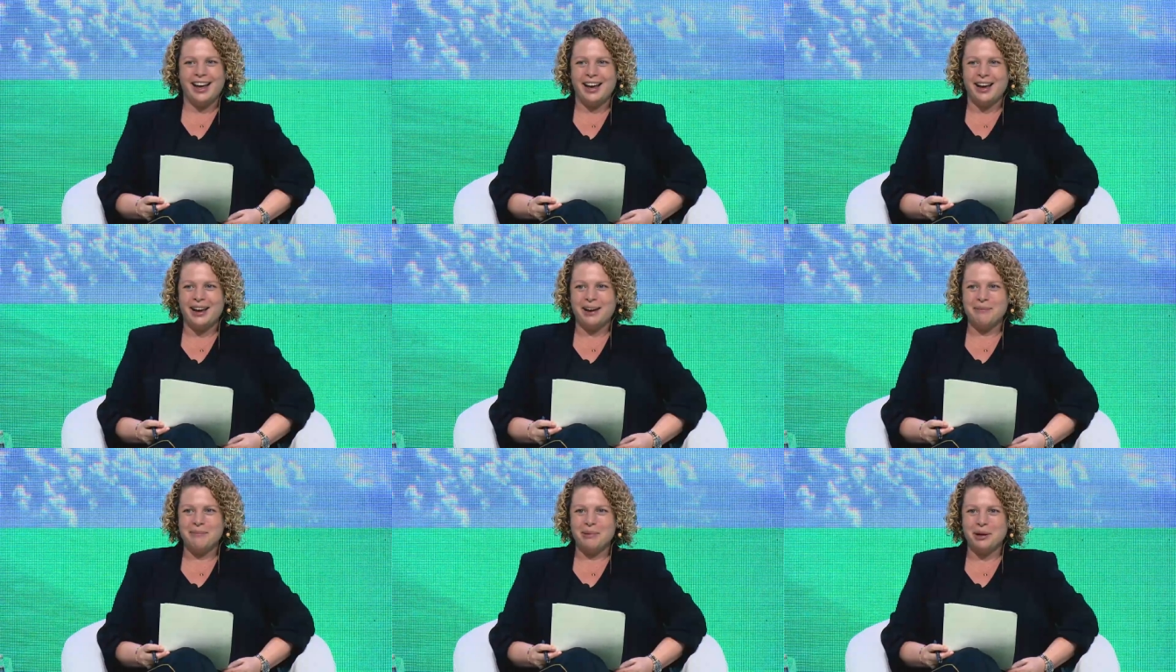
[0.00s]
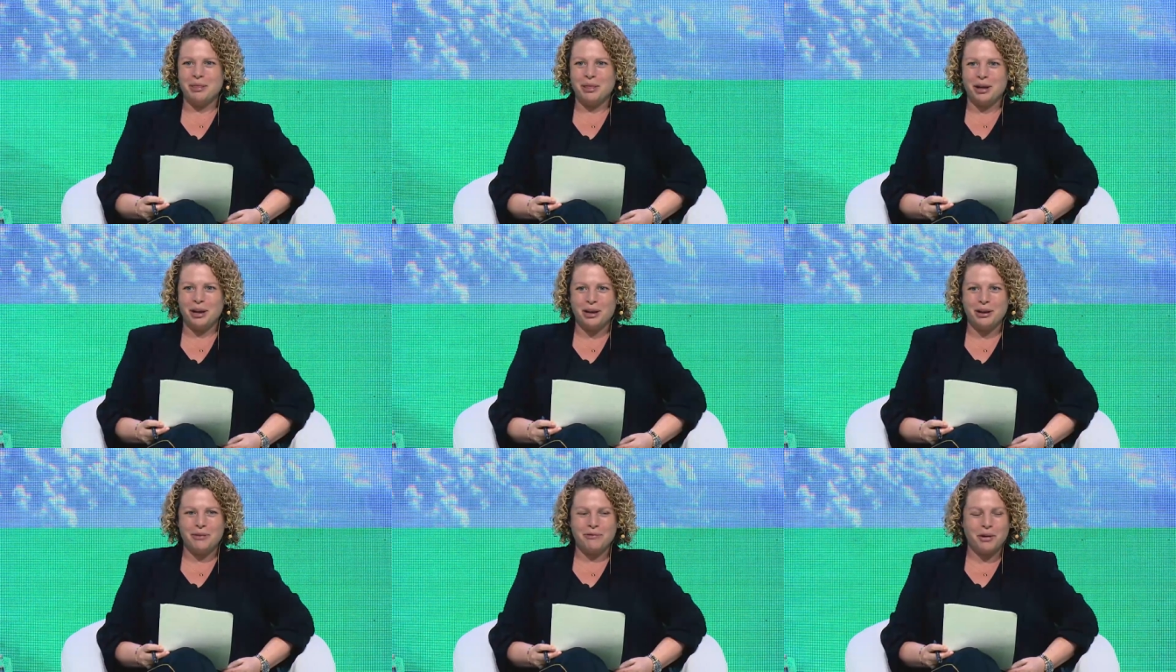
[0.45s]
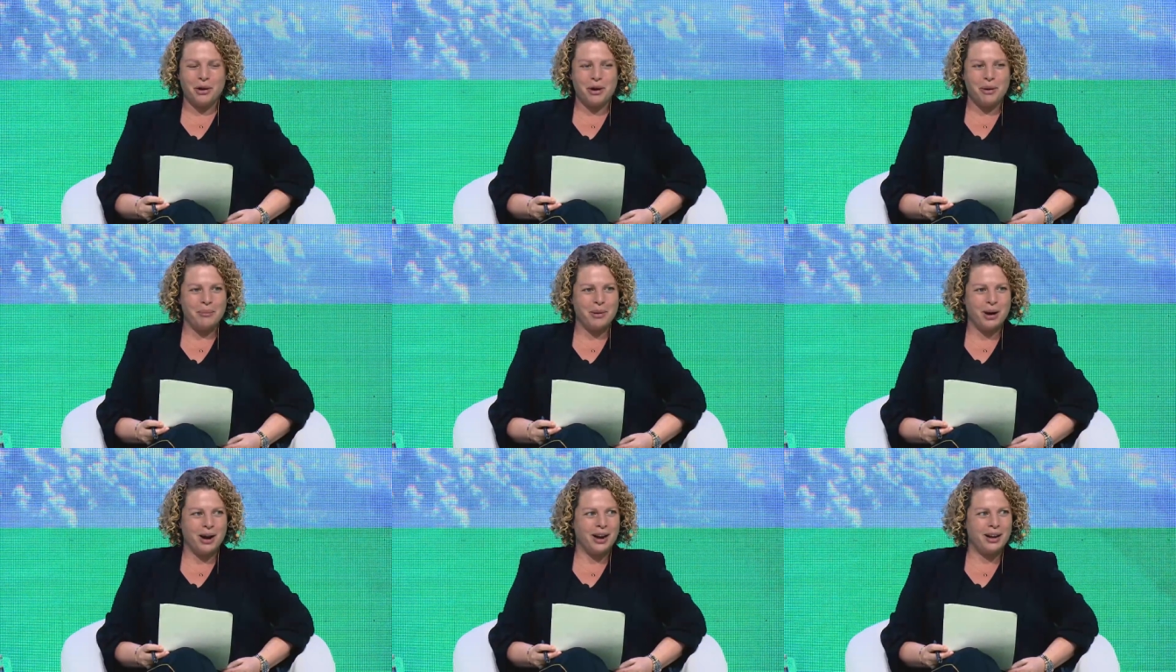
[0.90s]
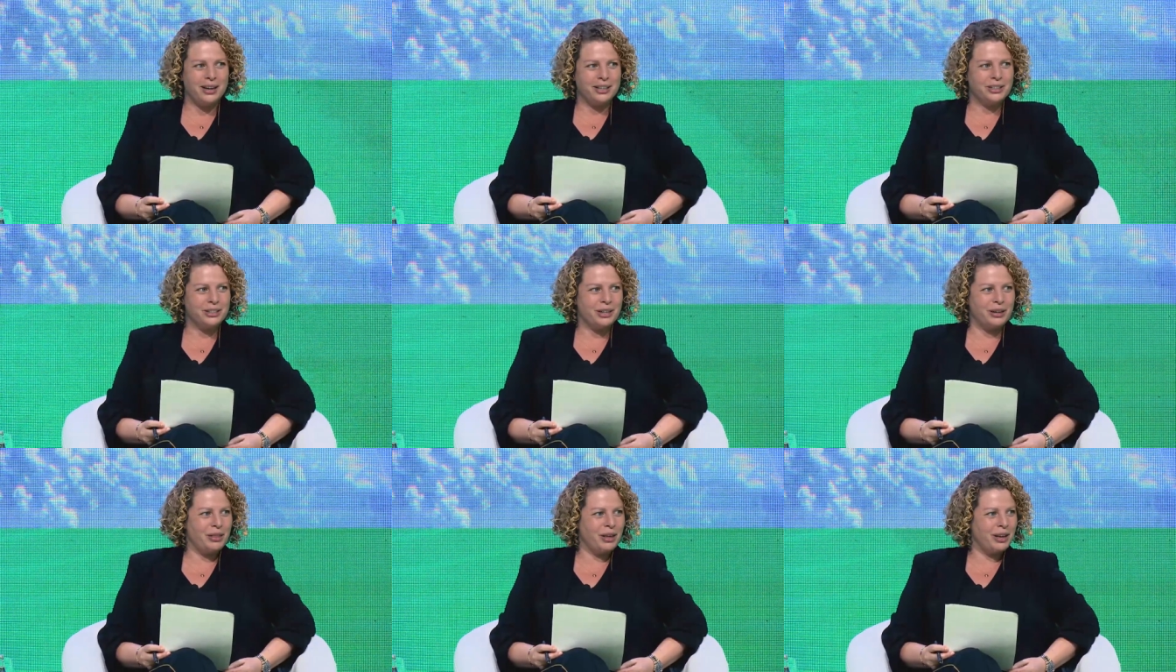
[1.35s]
Um, thank you very
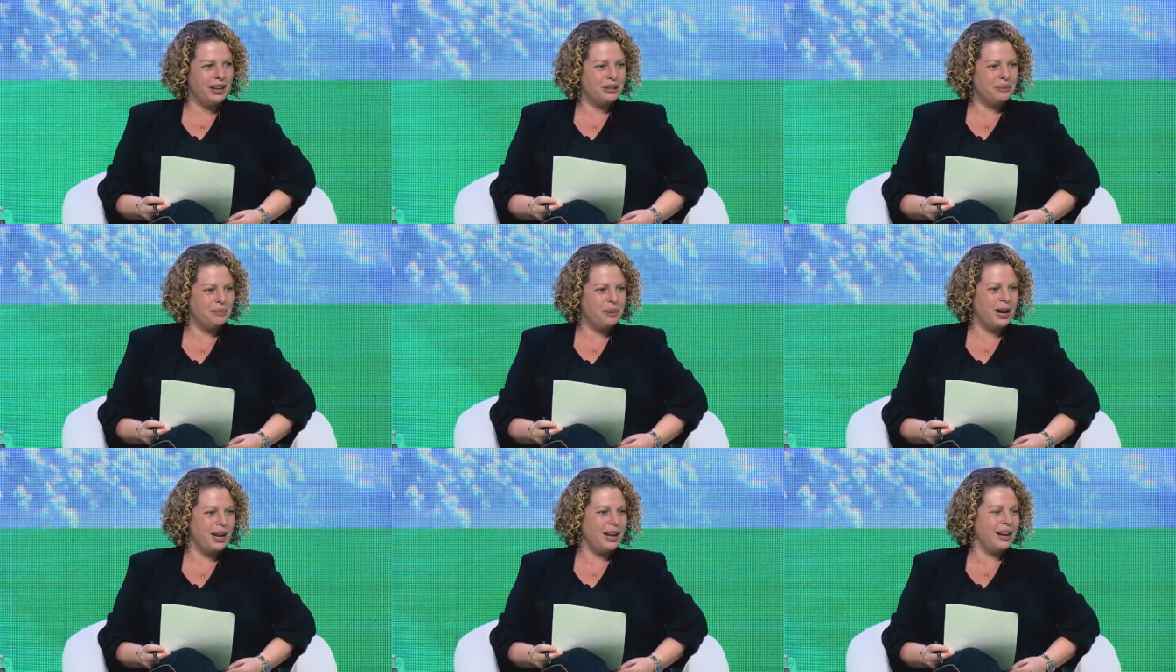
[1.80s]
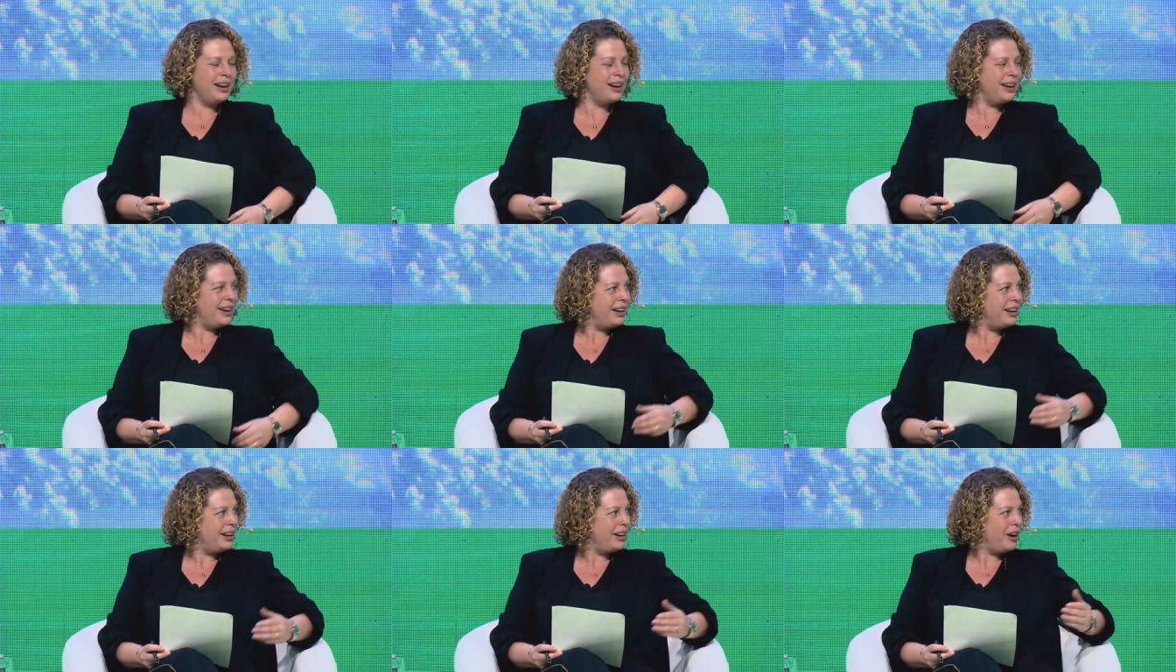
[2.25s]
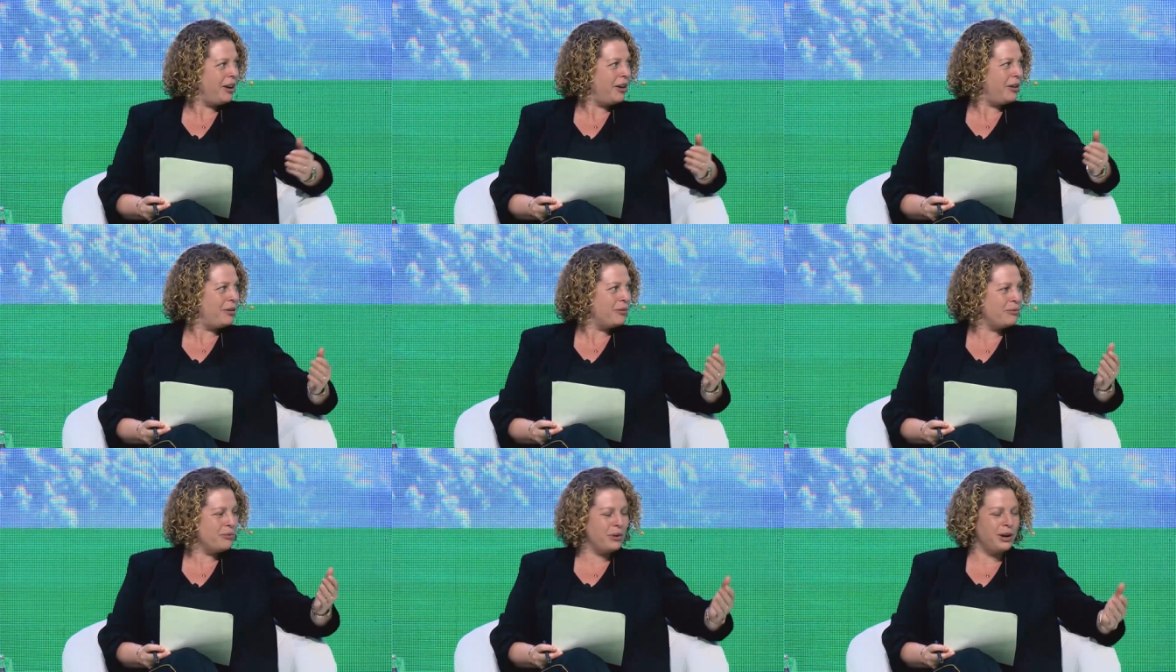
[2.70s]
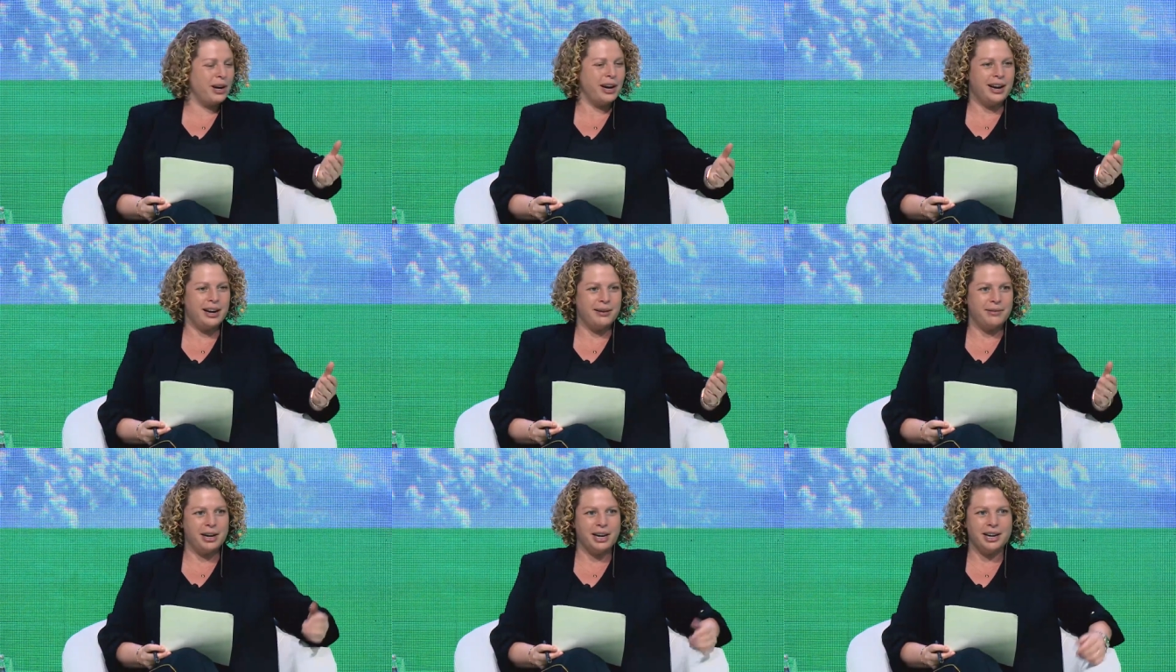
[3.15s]
much. I think it's been, you know,
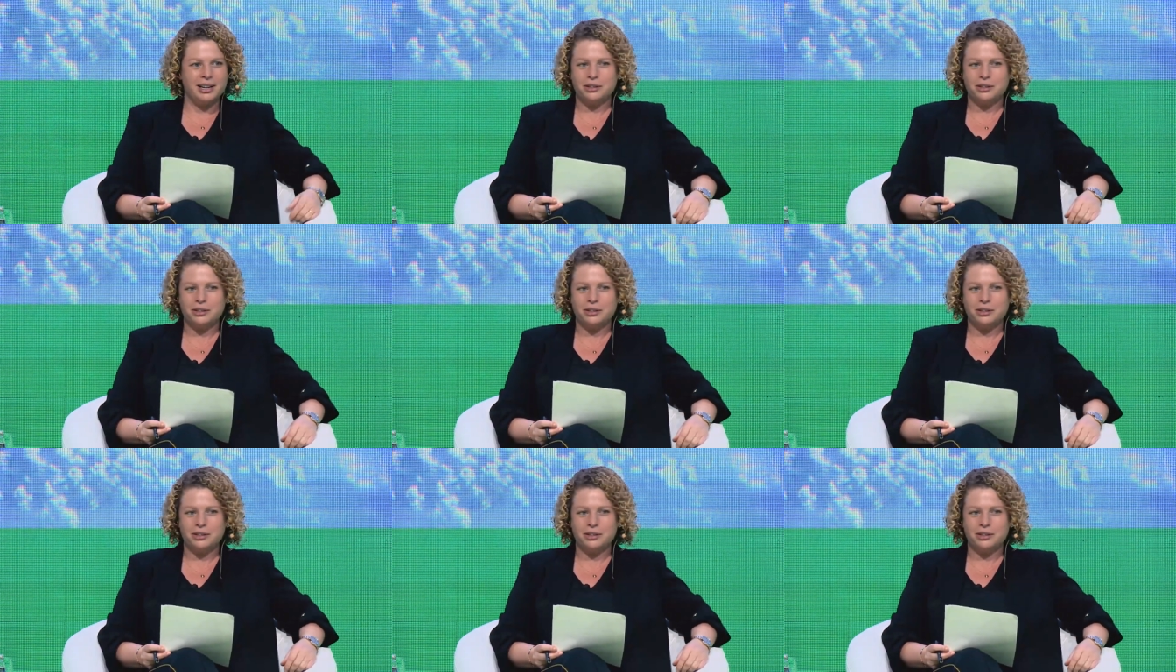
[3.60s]
really, really